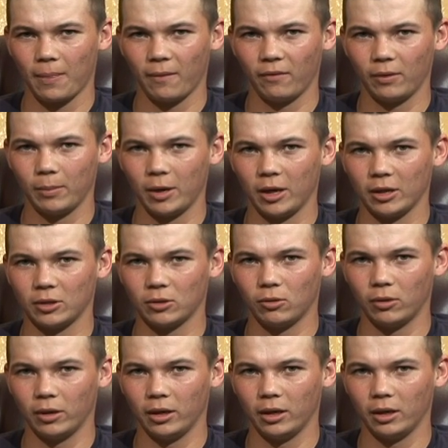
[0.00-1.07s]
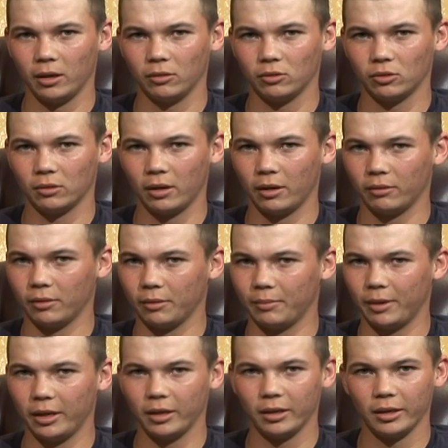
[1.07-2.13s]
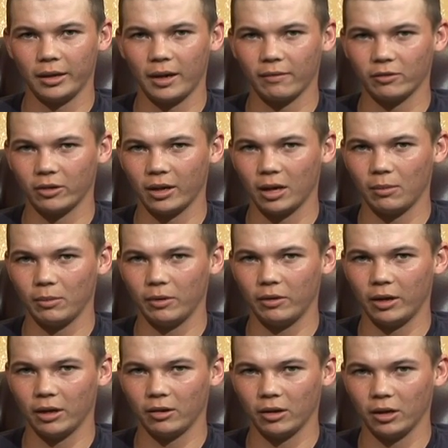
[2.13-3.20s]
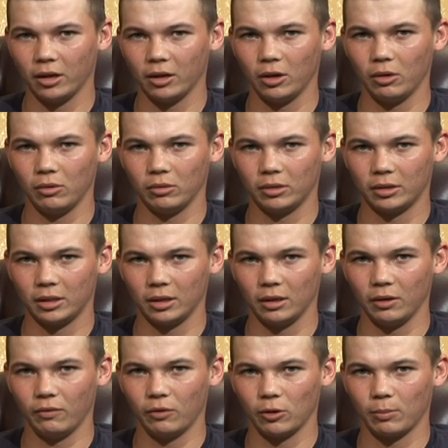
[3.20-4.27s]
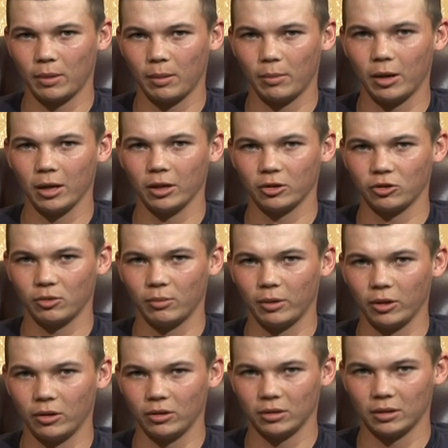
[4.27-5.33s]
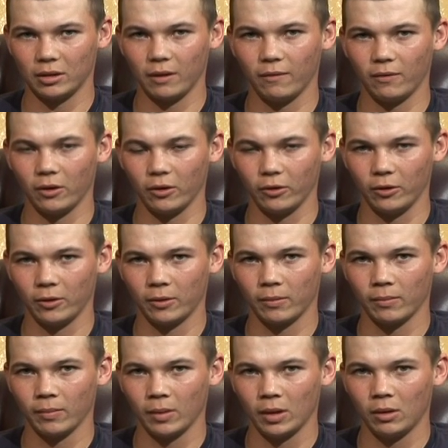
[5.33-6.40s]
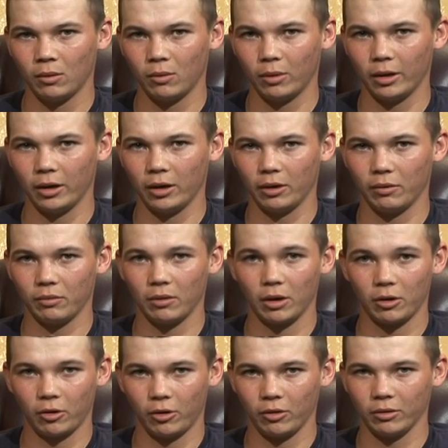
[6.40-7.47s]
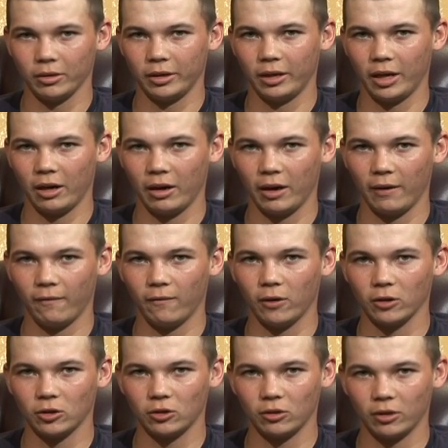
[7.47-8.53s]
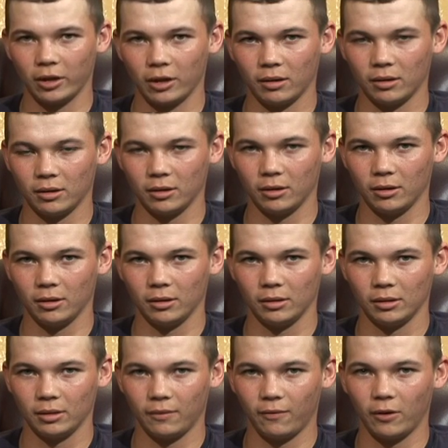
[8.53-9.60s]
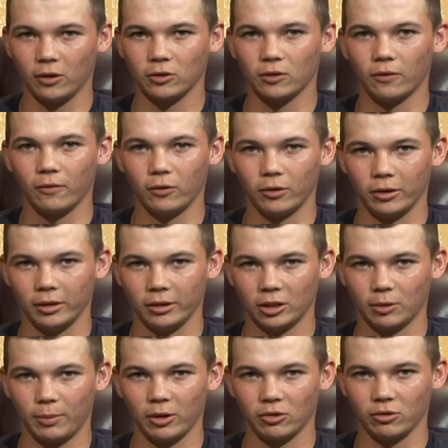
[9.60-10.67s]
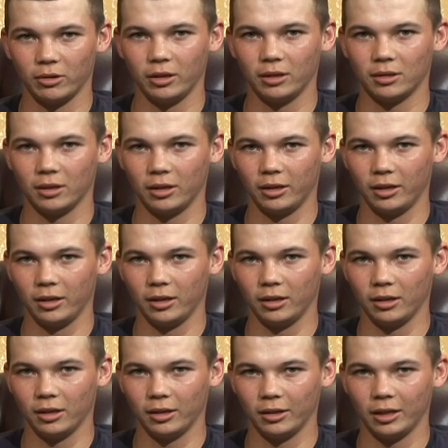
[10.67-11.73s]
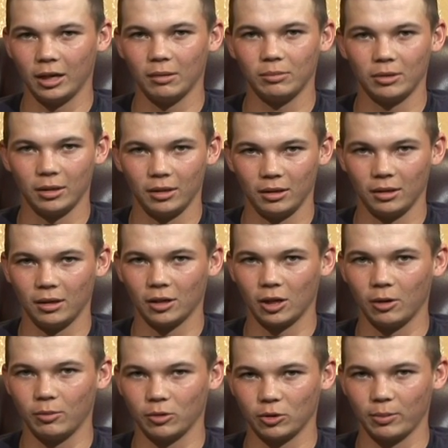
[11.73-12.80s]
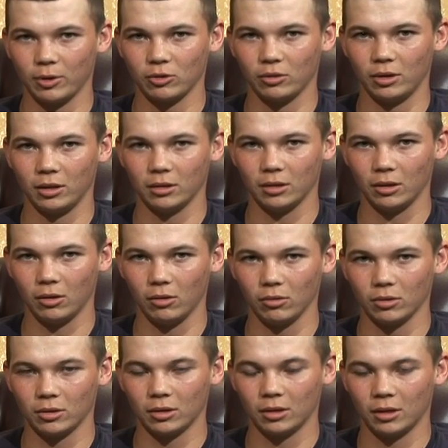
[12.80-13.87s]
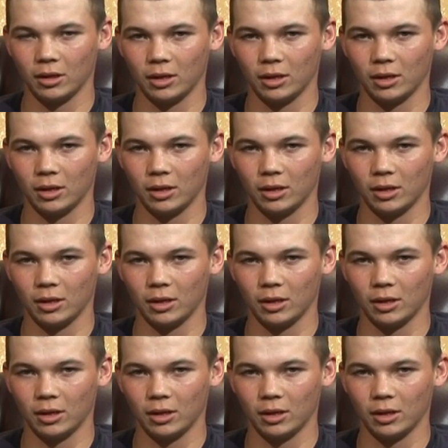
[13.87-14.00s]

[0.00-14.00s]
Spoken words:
from high school, and immediately after that, I moved down to Hutto to live with my biological mother and stepfather, where they currently now have foster for special needs and adopted a couple special needs adults.